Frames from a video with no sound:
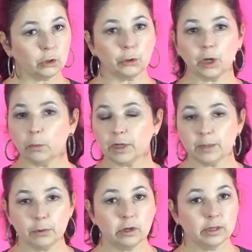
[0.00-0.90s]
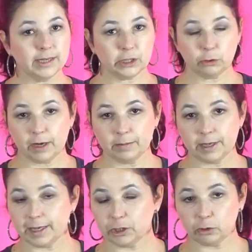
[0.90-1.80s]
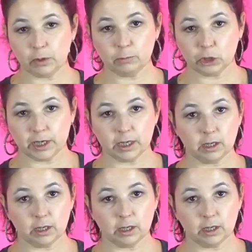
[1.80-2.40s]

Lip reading: You don't want to get put on Instagram in Instagram jail.